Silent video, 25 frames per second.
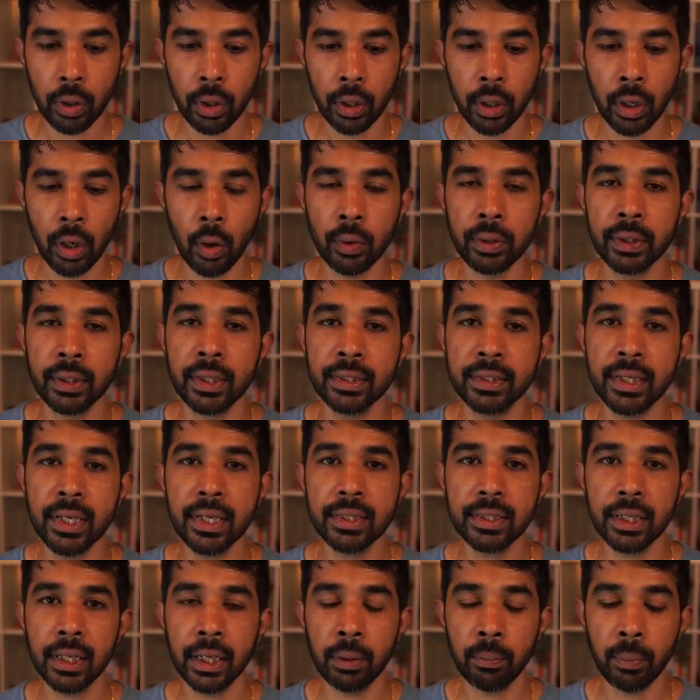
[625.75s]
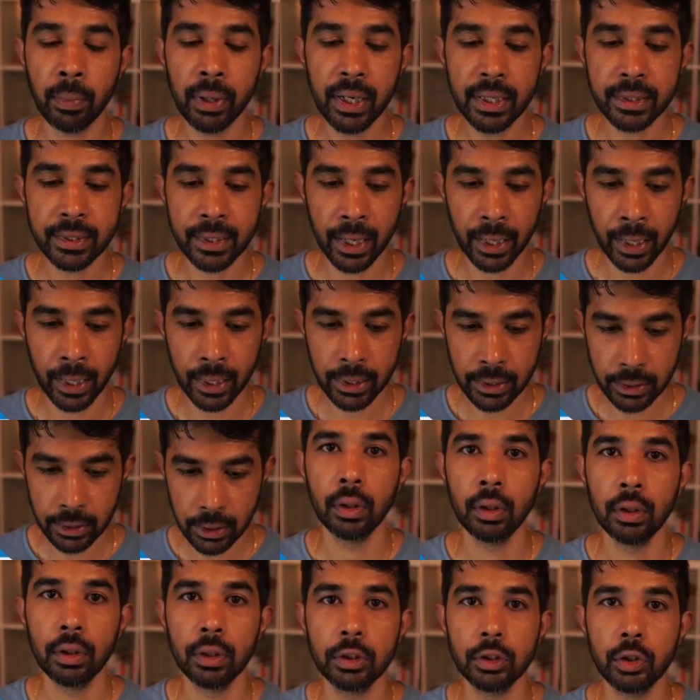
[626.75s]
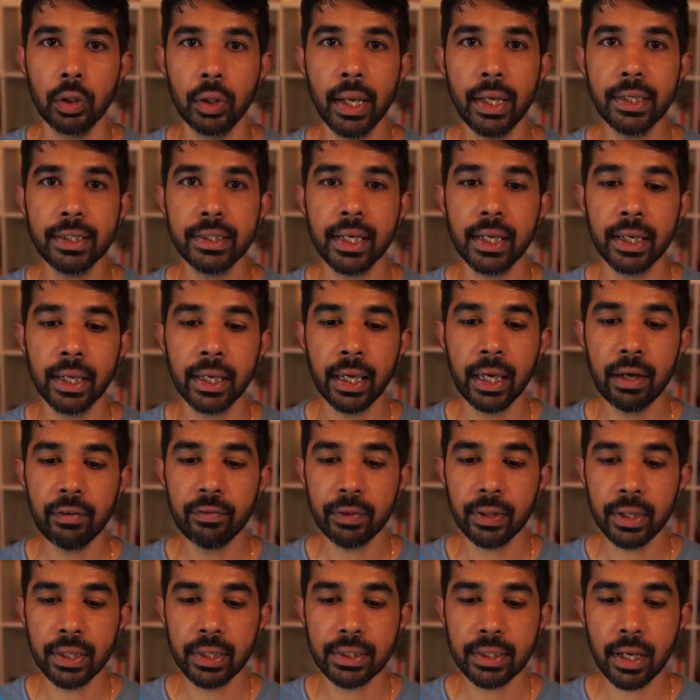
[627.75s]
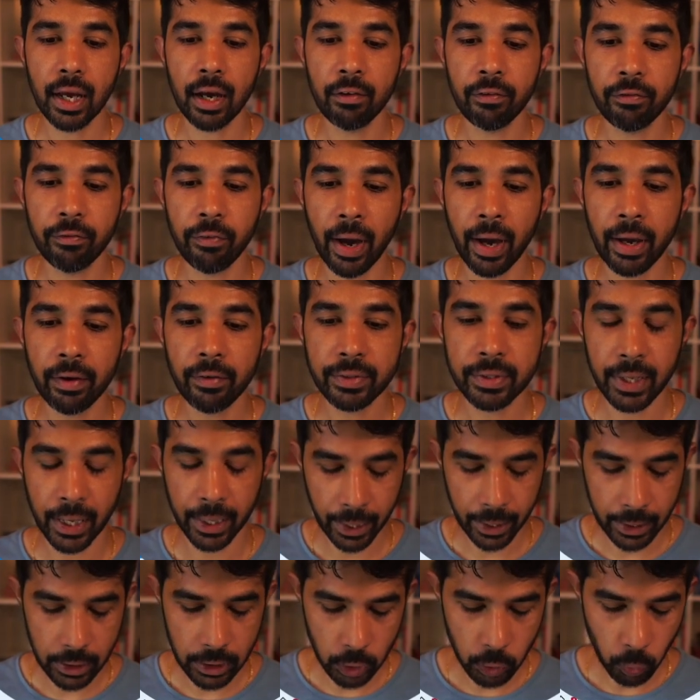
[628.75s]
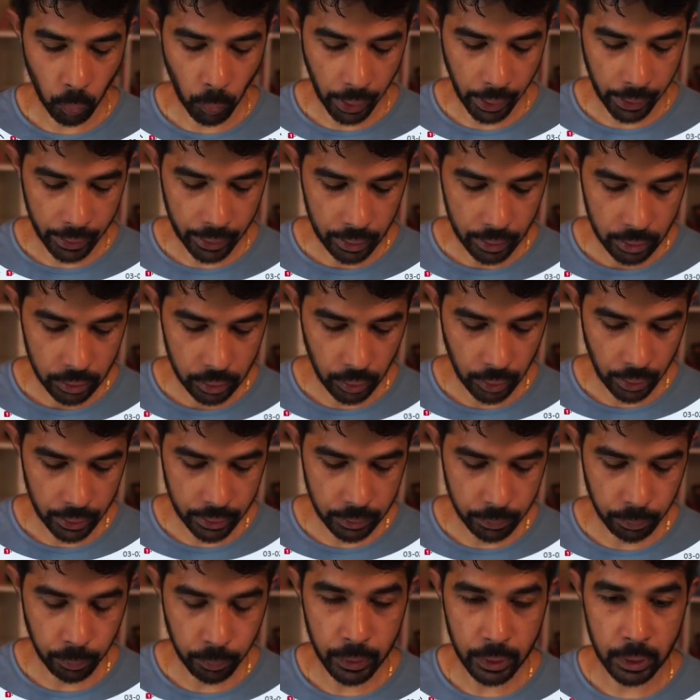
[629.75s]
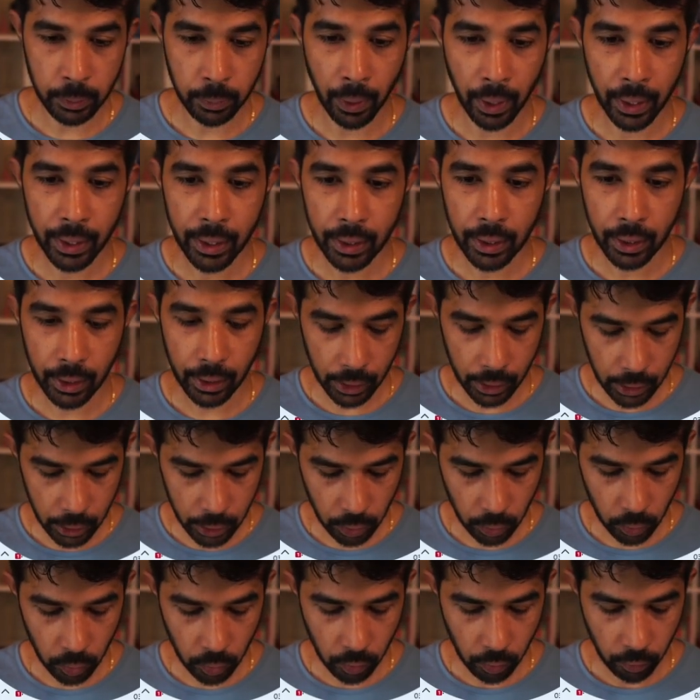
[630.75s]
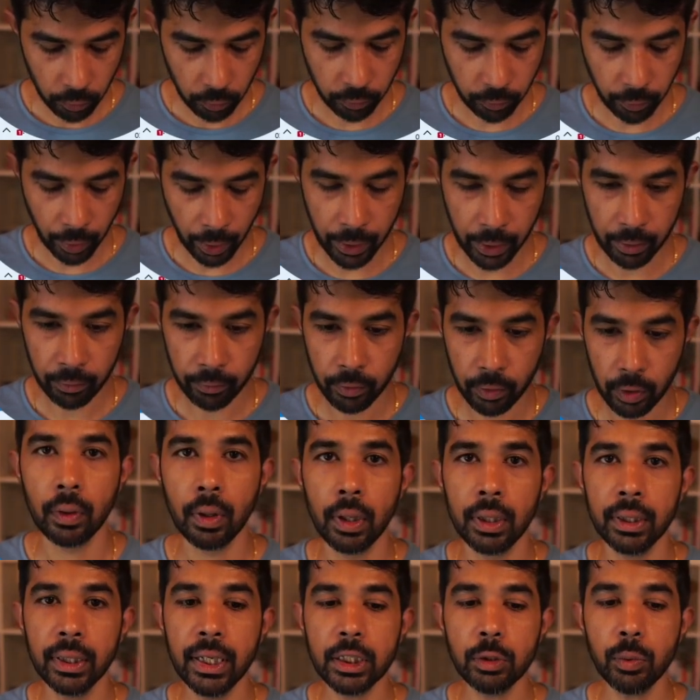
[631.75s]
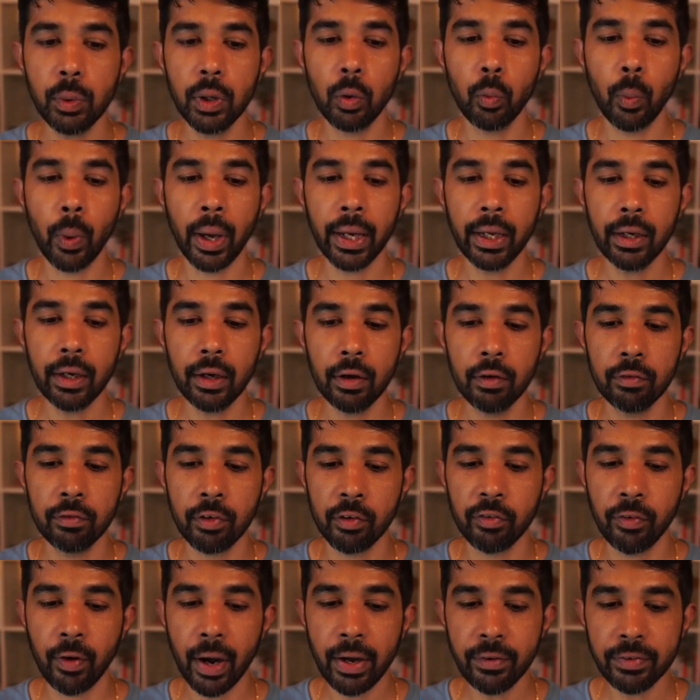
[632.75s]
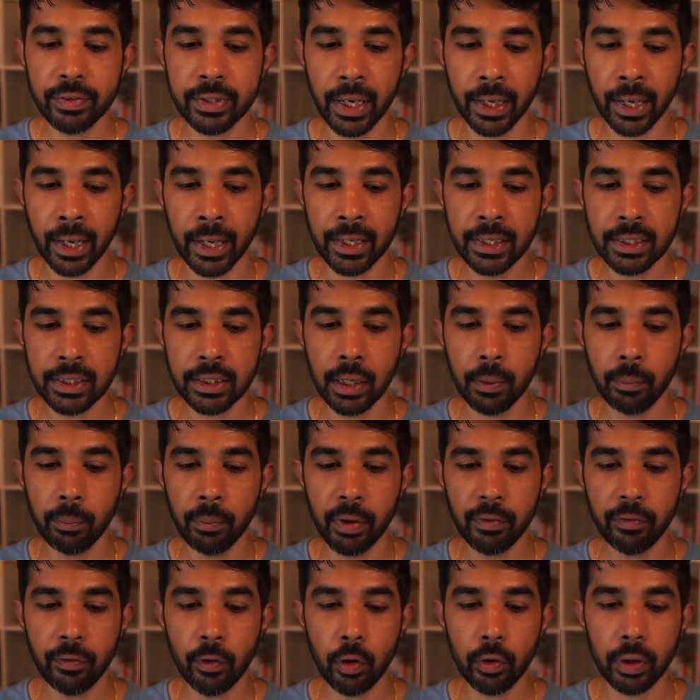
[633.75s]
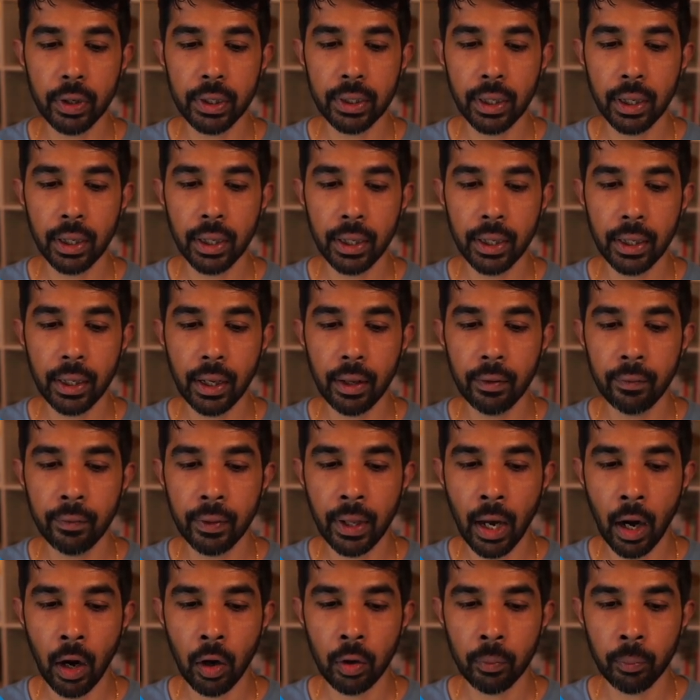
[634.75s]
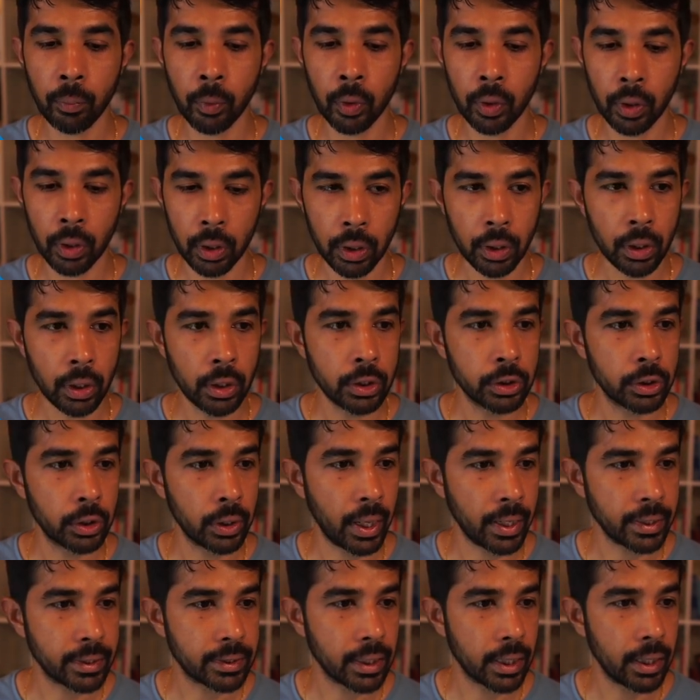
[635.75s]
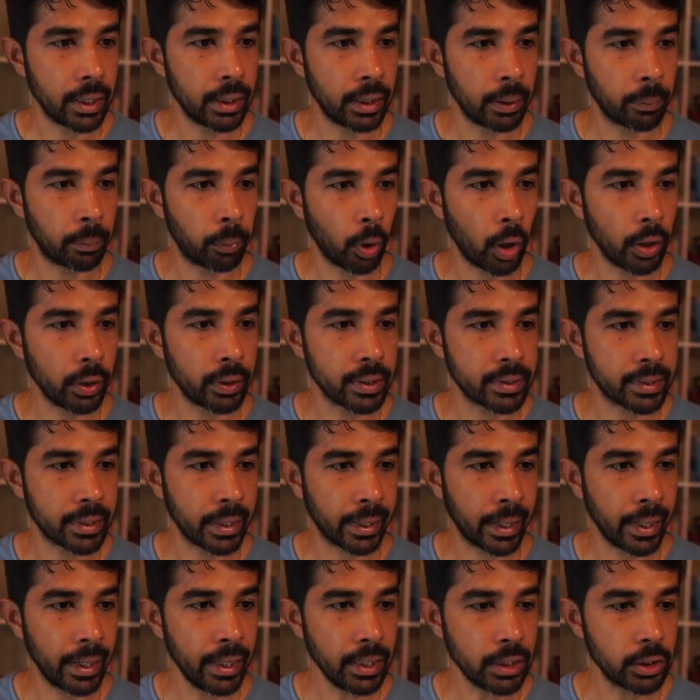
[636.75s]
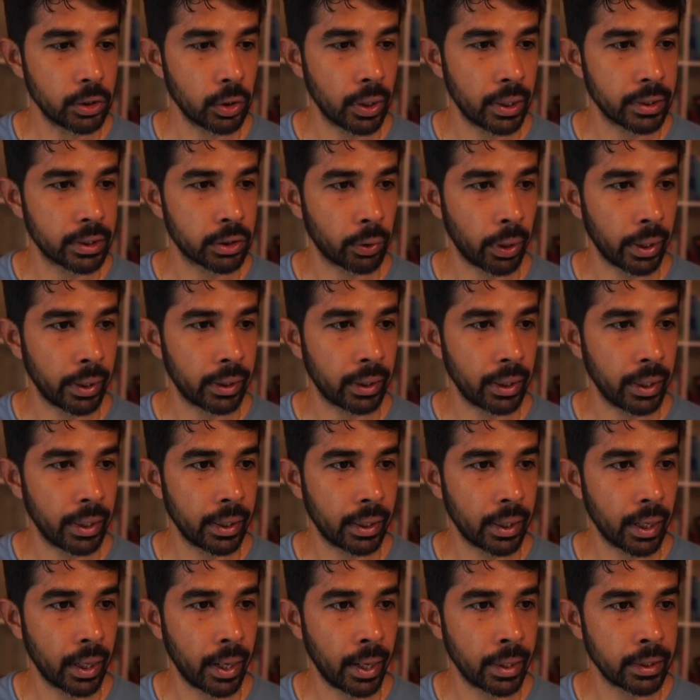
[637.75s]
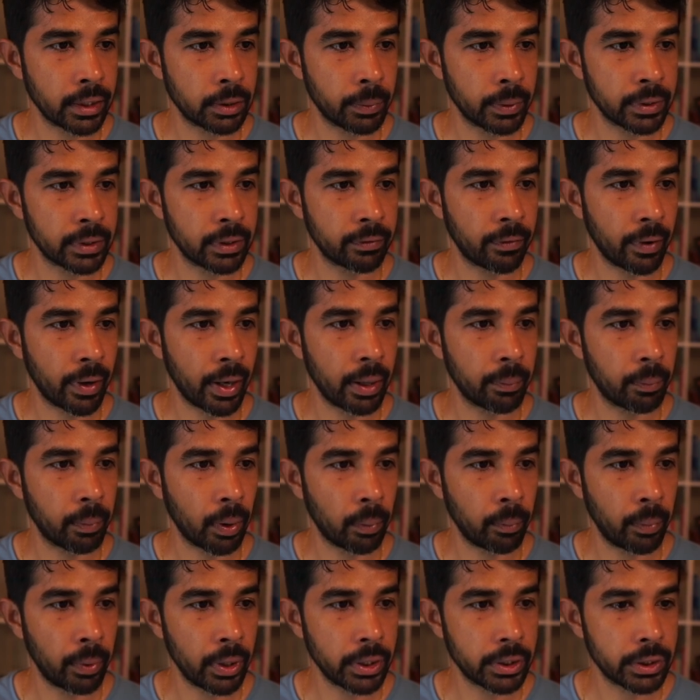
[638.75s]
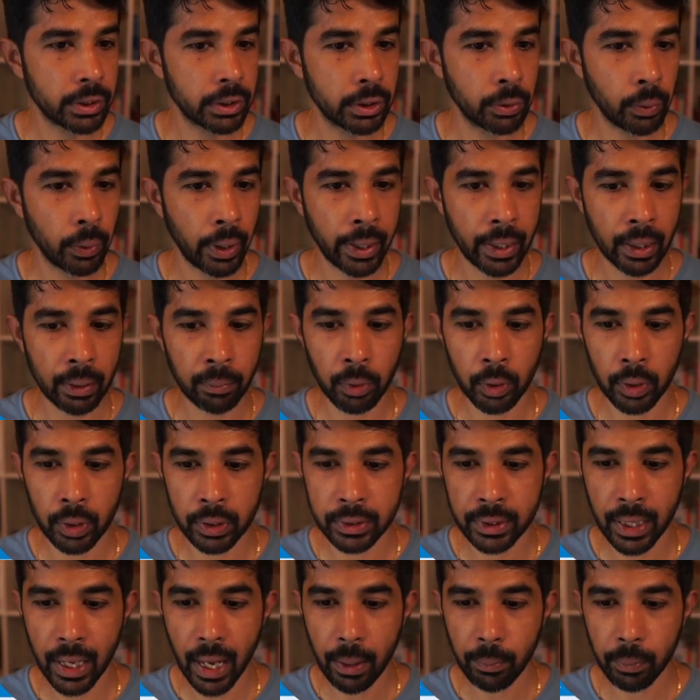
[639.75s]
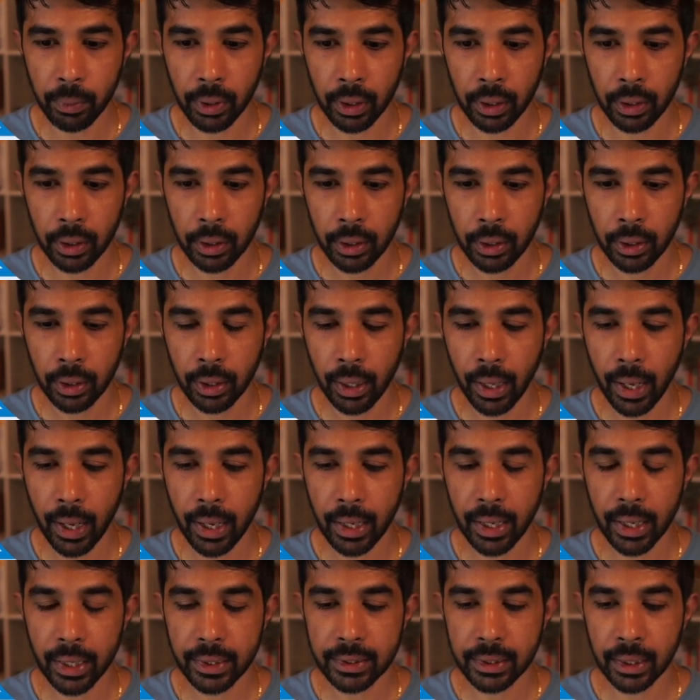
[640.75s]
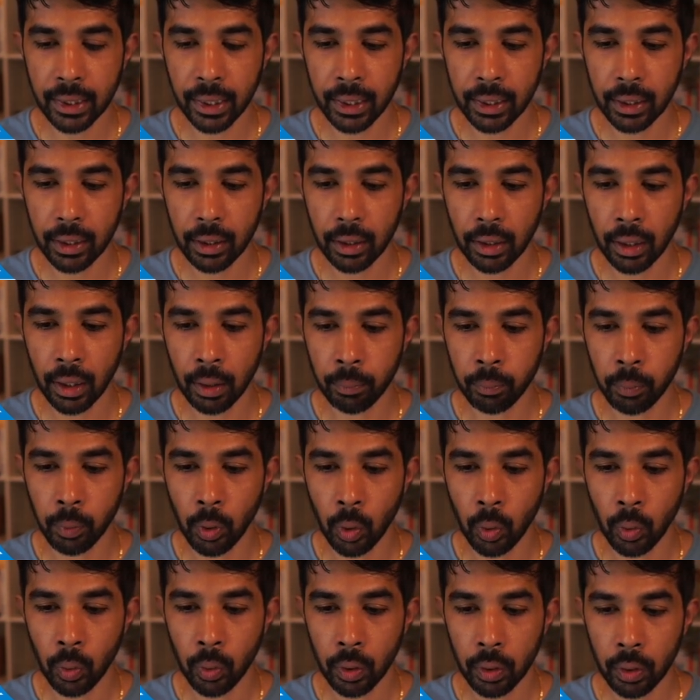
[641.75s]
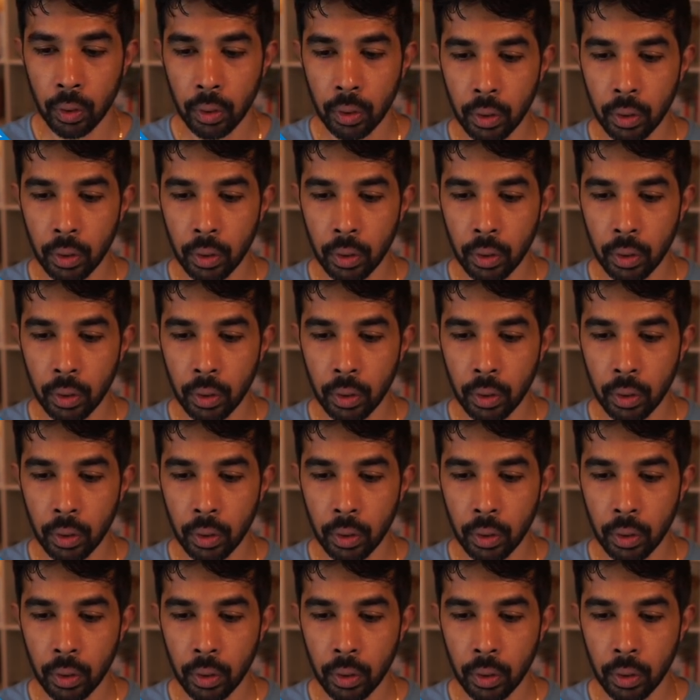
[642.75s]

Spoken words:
Now this is in milliseconds. So let's give this a 5 seconds wait. So let's specify into 5. This will wait for 5 seconds before returning the output. So let's deploy this again. So let's right click and specify publish to AWS Lambda and let's click upload.